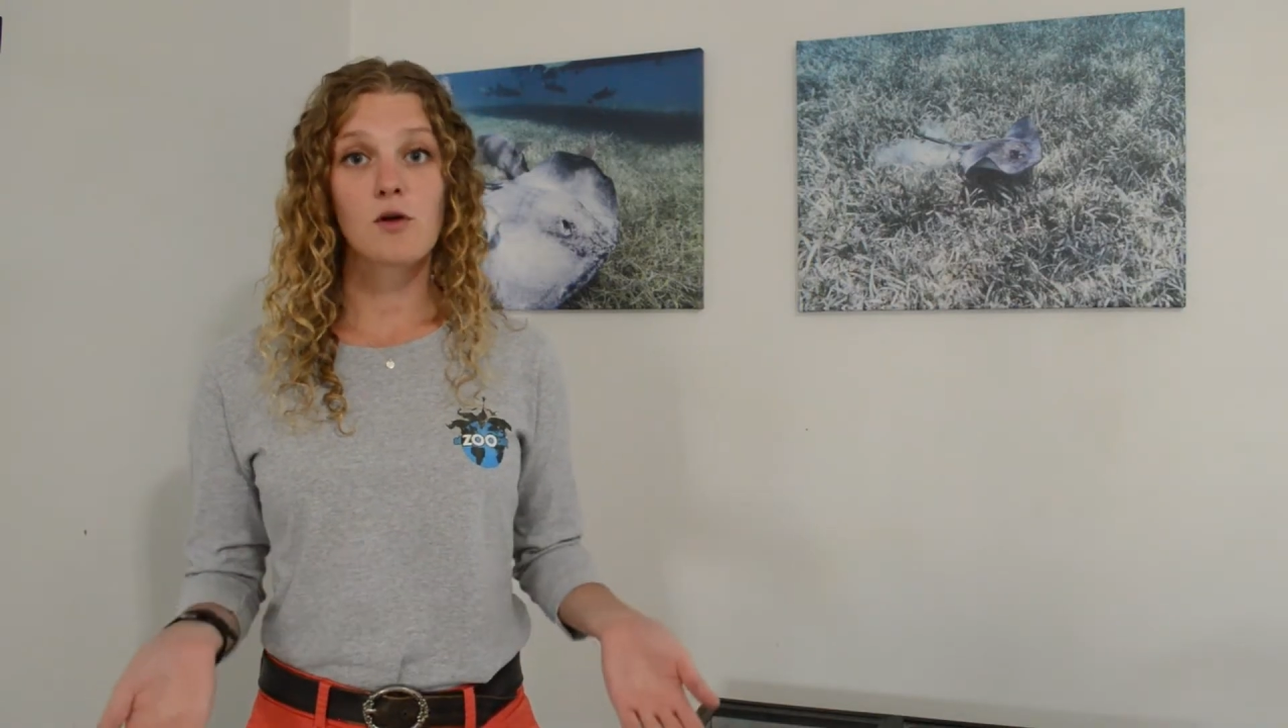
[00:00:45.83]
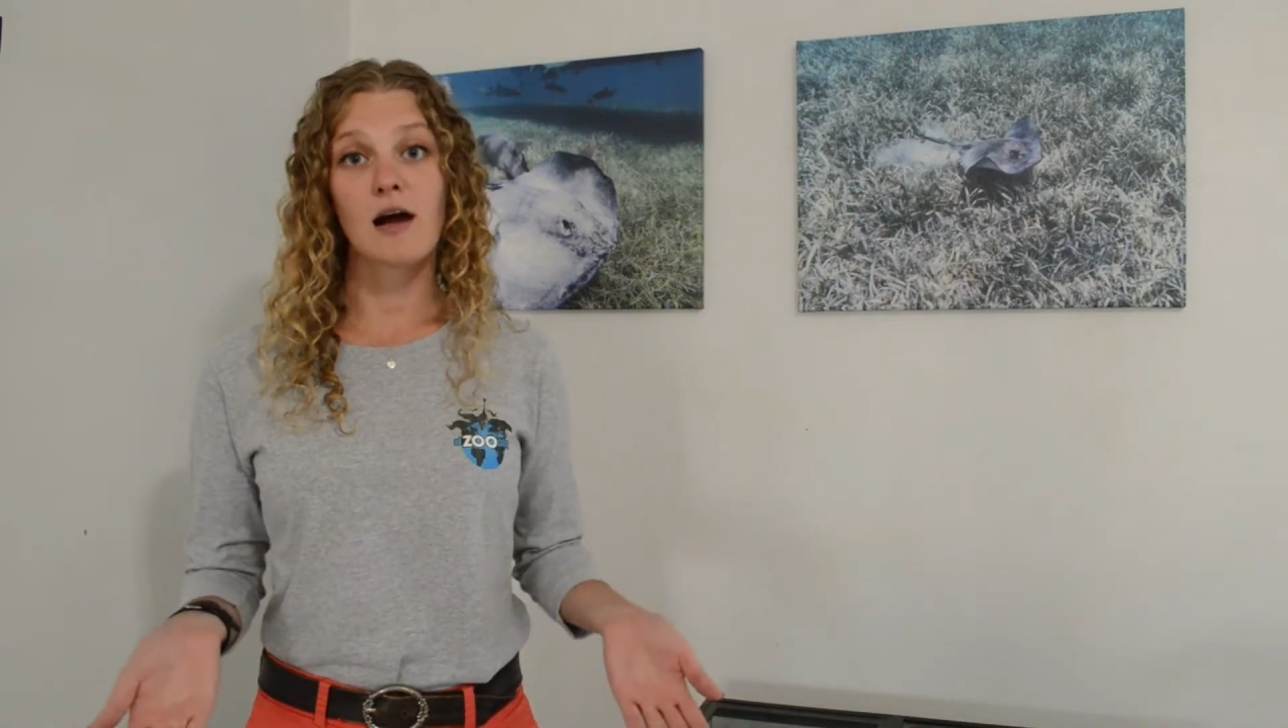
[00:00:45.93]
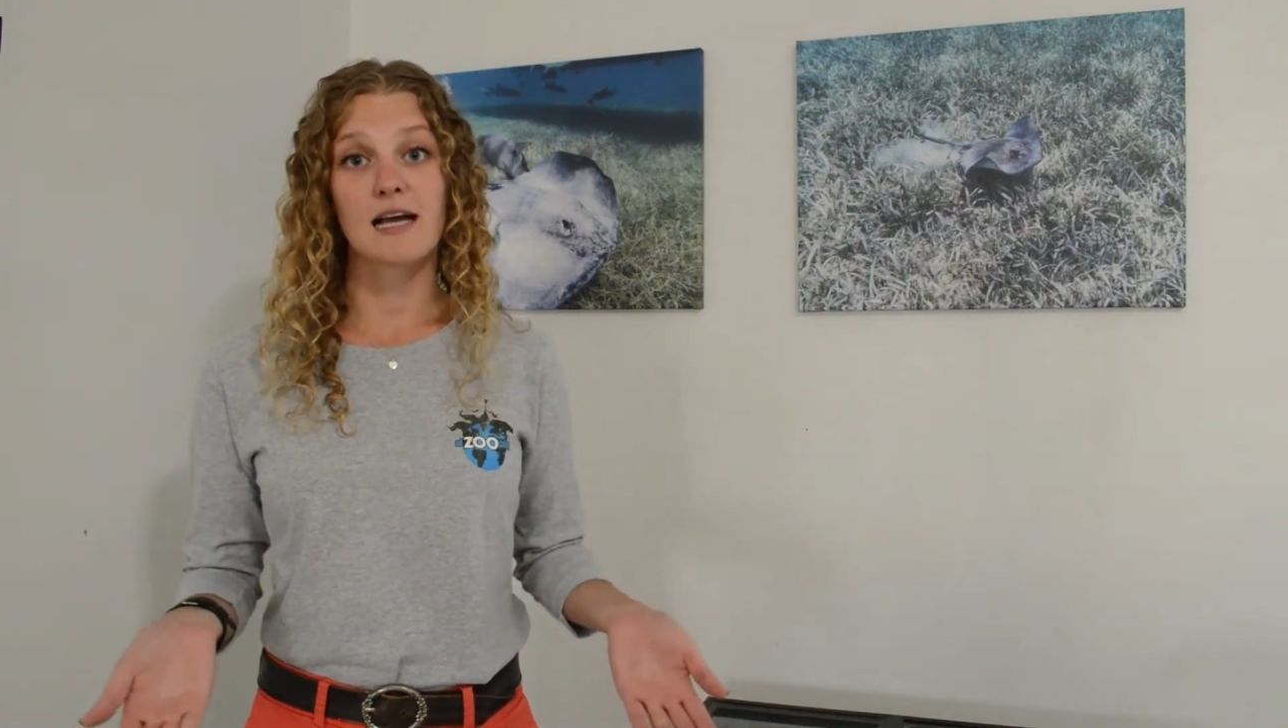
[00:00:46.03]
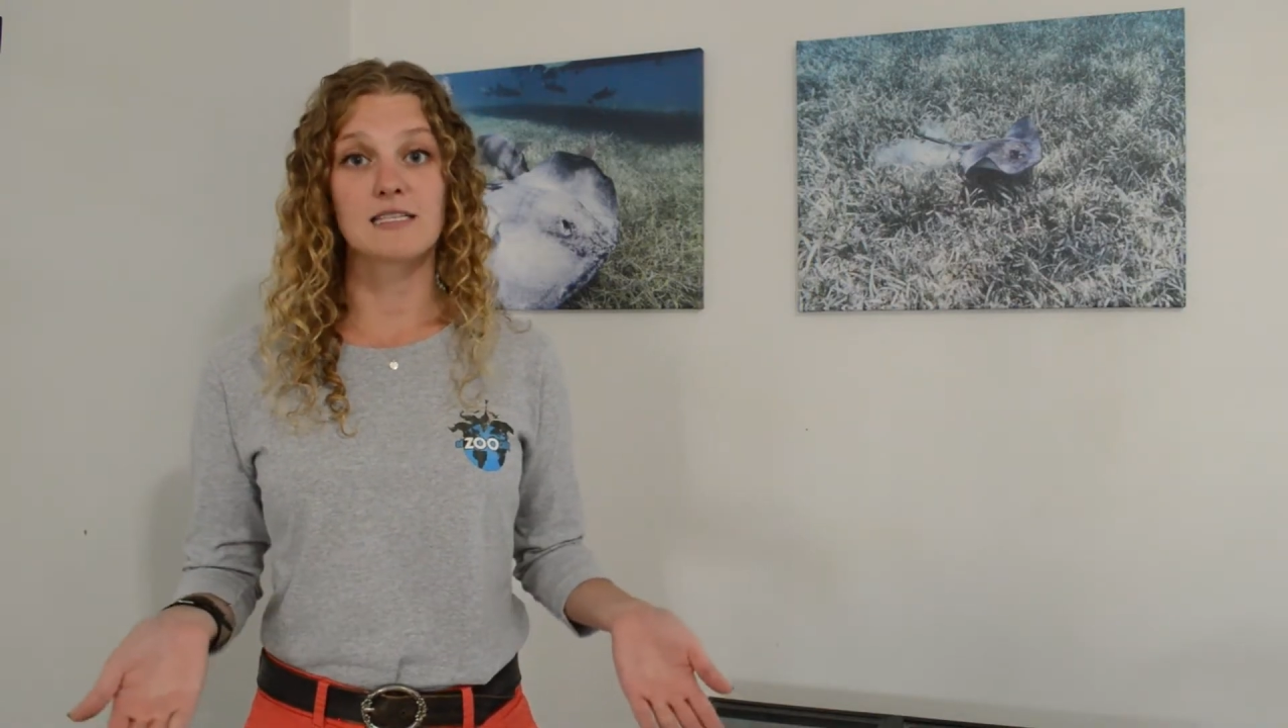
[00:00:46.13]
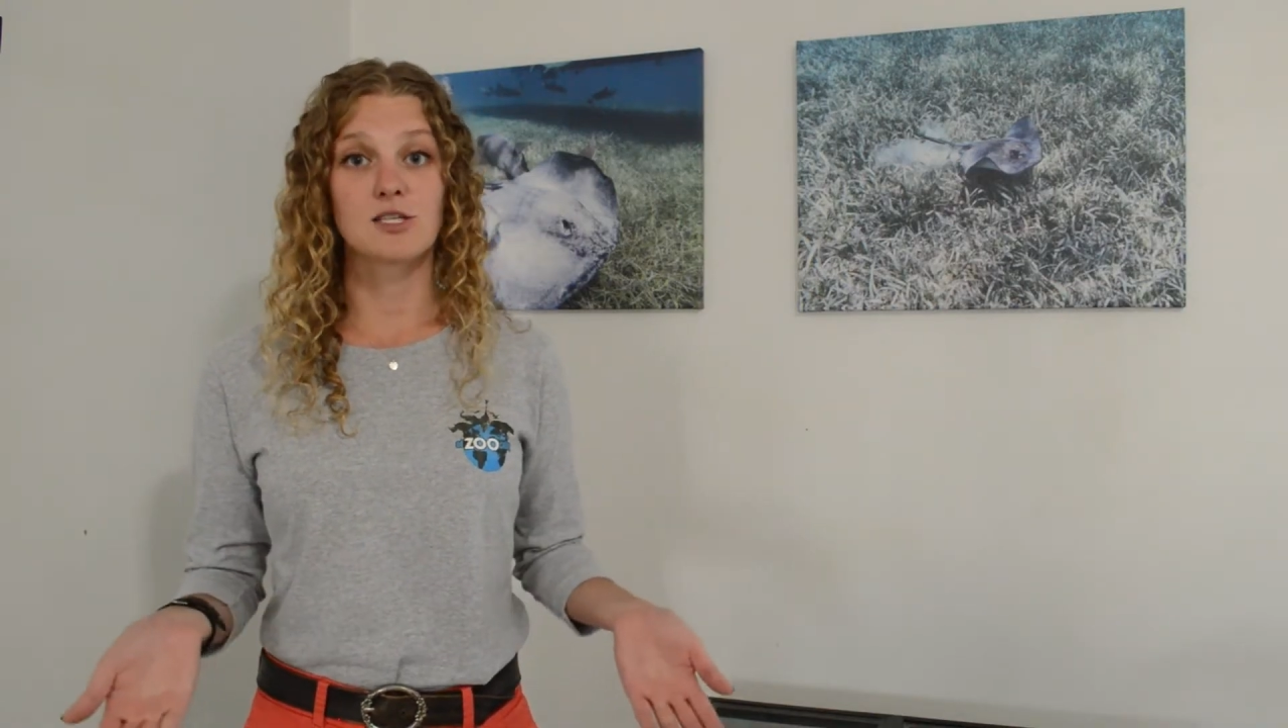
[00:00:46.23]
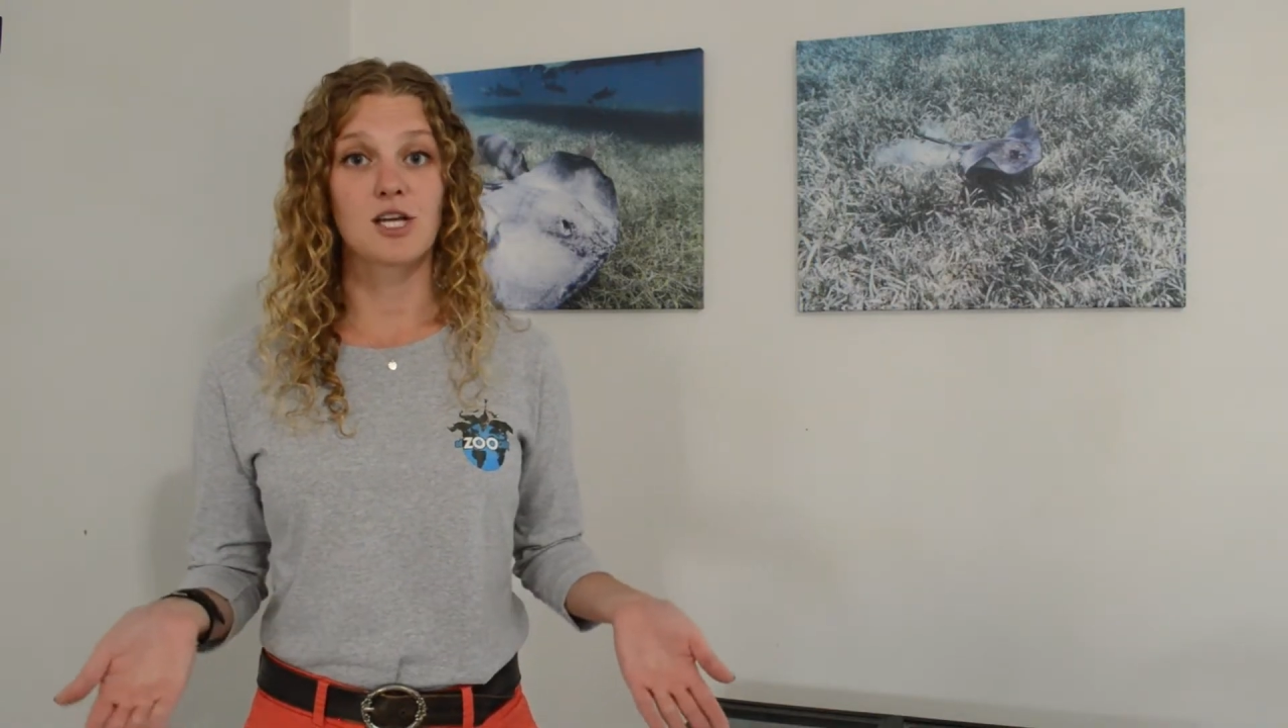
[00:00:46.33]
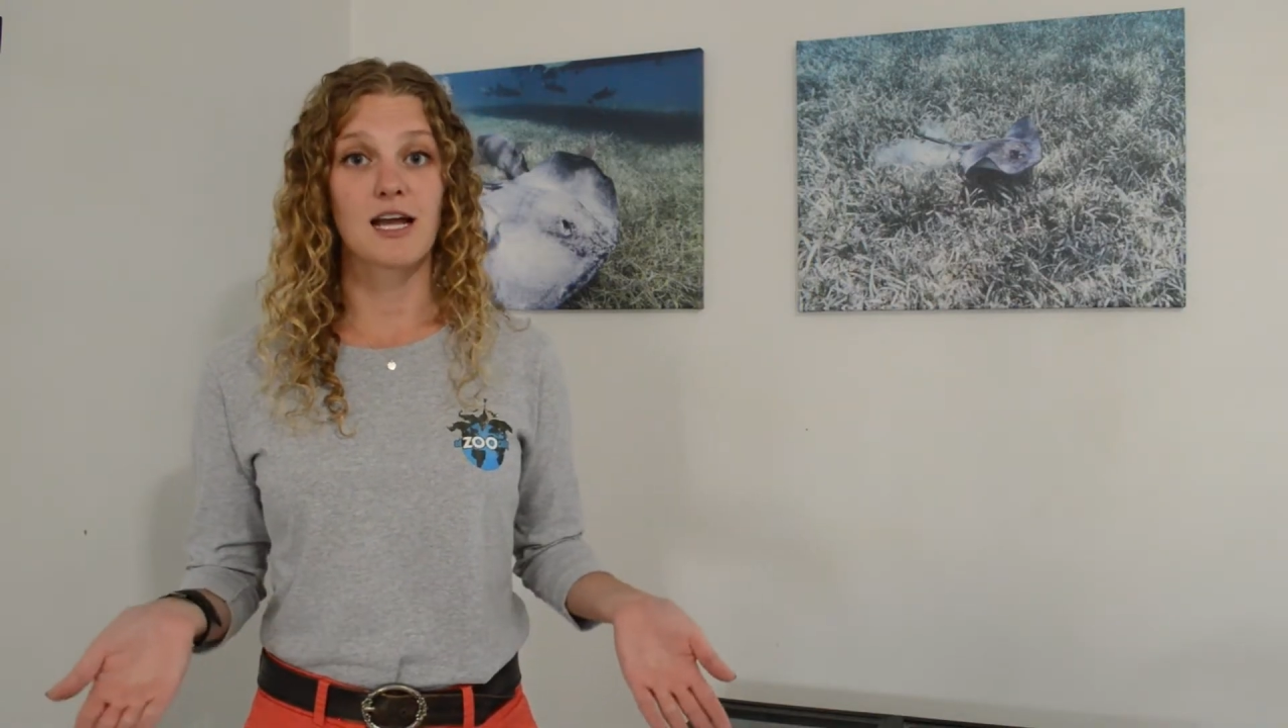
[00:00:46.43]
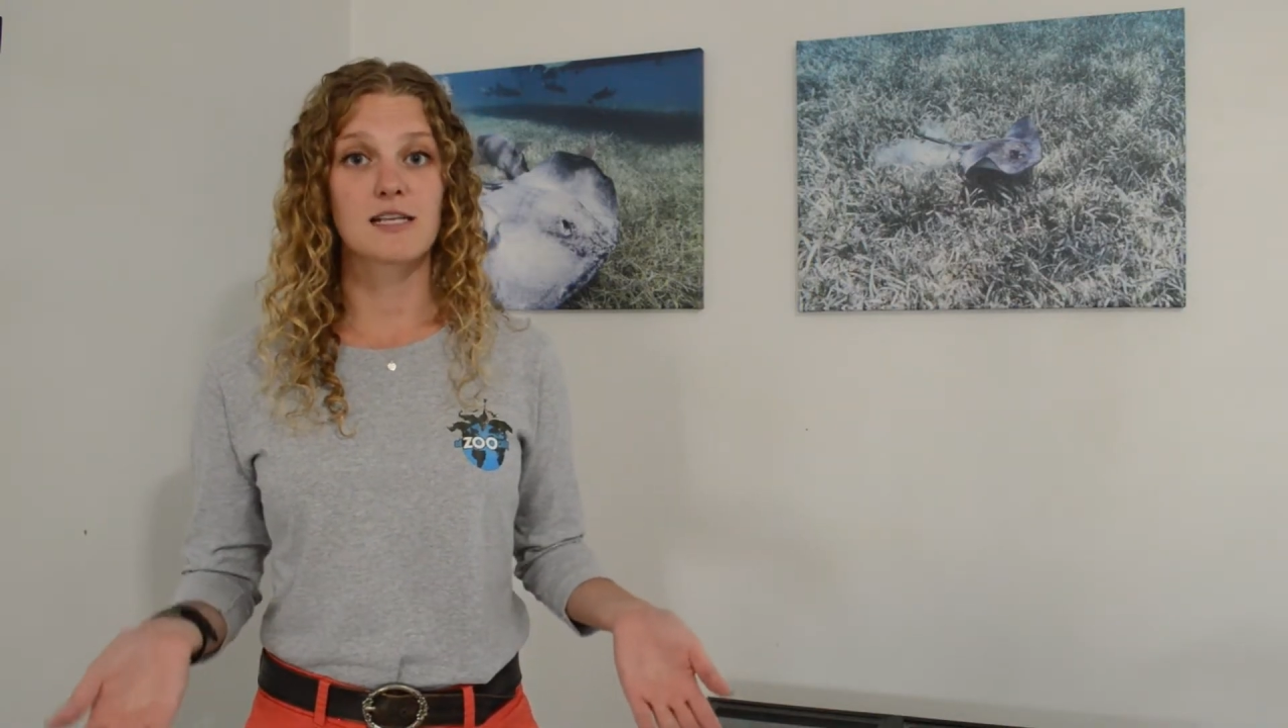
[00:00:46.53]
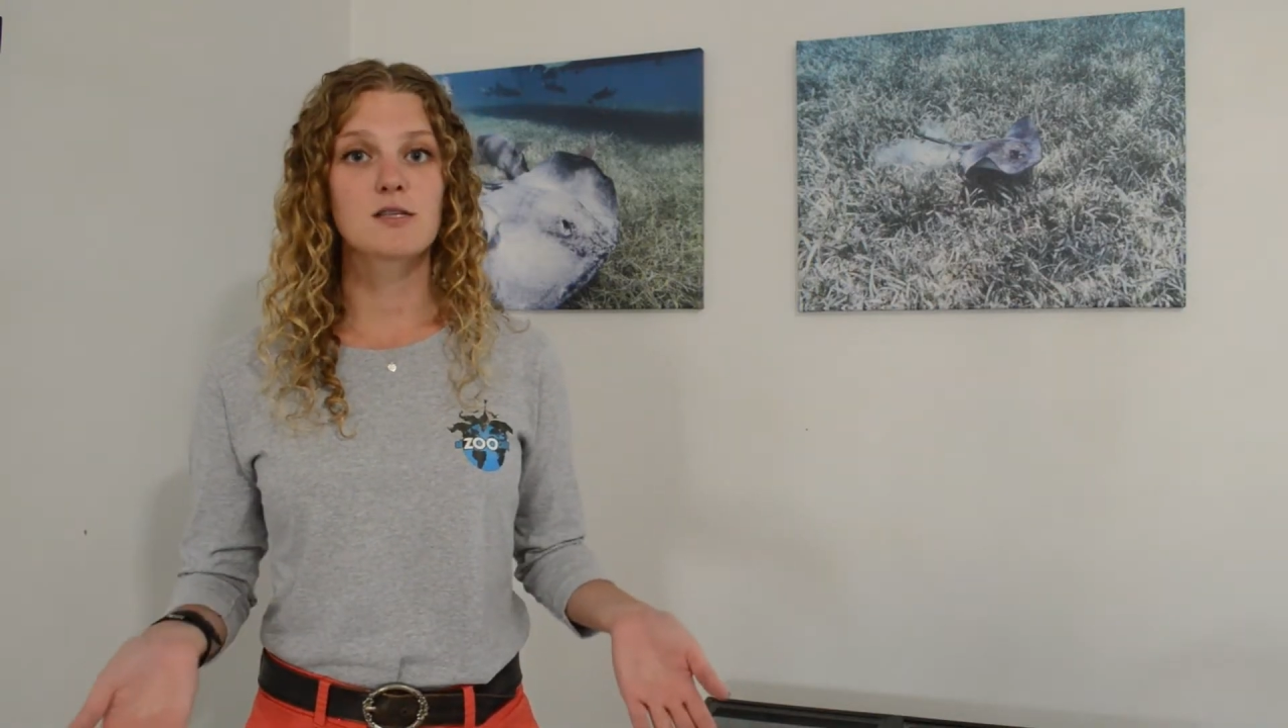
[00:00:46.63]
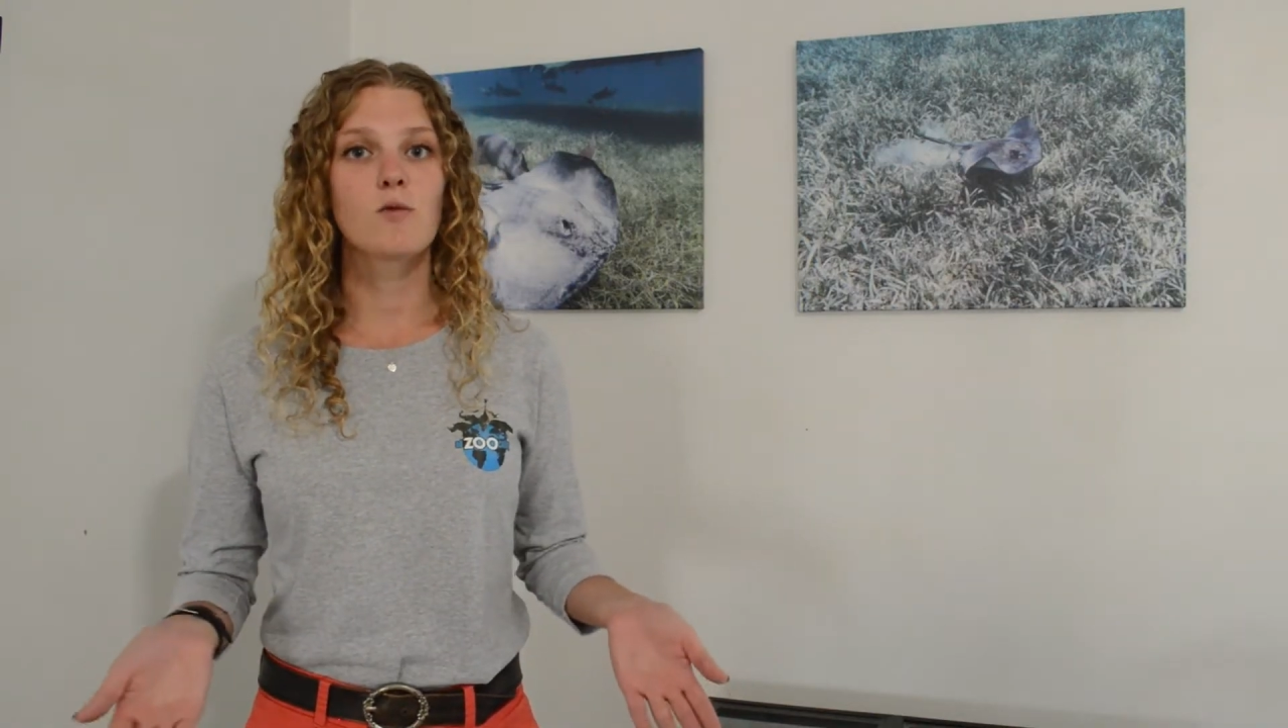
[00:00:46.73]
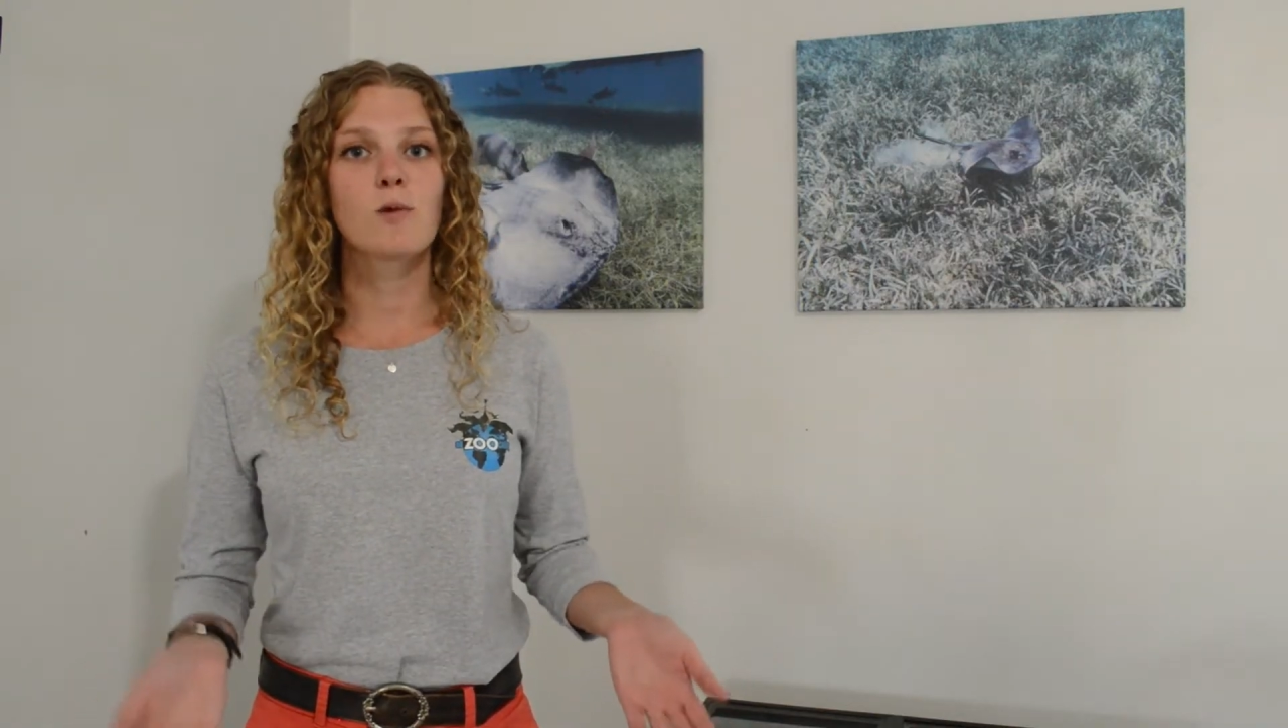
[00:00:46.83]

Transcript: you guys a chance.